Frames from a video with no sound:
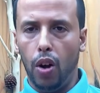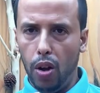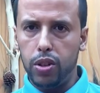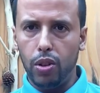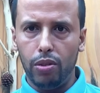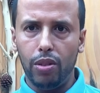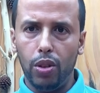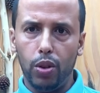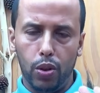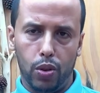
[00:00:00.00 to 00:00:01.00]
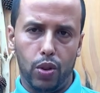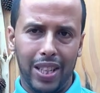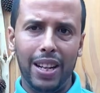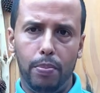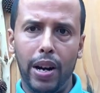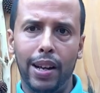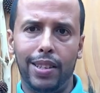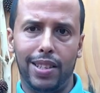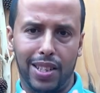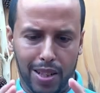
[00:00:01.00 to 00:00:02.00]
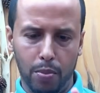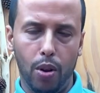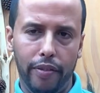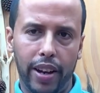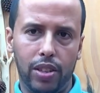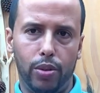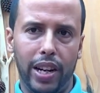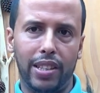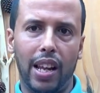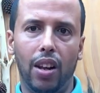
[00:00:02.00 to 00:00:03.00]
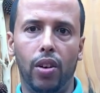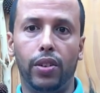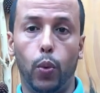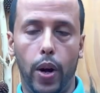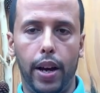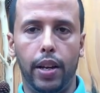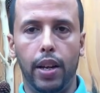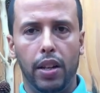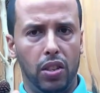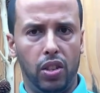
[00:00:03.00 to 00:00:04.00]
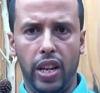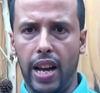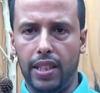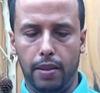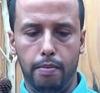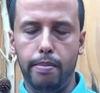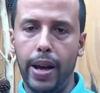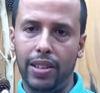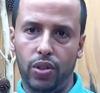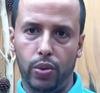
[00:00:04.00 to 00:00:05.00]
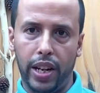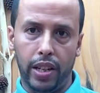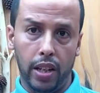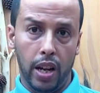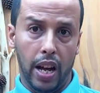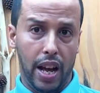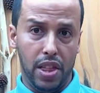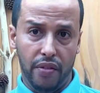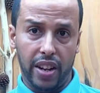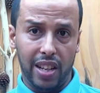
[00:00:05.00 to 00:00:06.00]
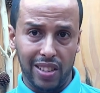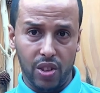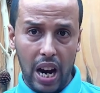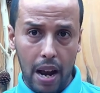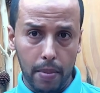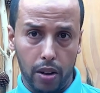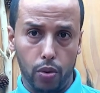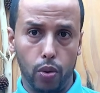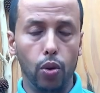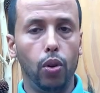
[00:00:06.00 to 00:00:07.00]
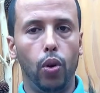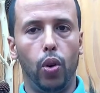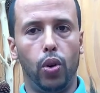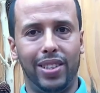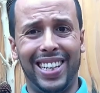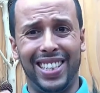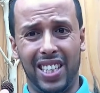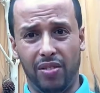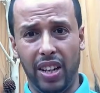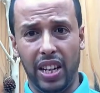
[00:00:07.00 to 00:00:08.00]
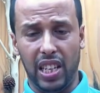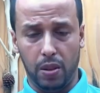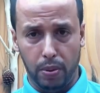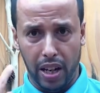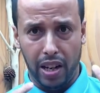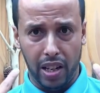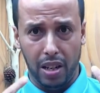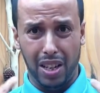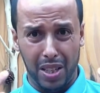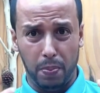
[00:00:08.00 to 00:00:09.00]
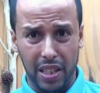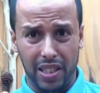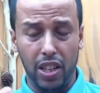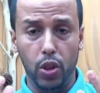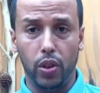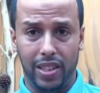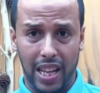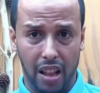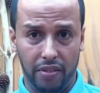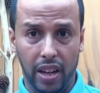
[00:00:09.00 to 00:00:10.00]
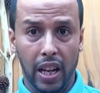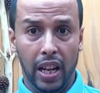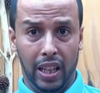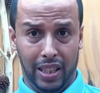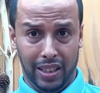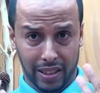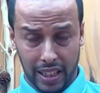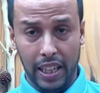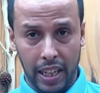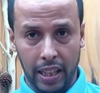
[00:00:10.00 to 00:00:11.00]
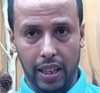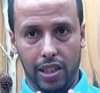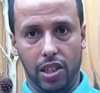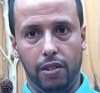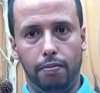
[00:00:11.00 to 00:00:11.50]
Also, celebrate small victories along the way, such as mastering a difficult grammar rule or successfully expressing yourself in English.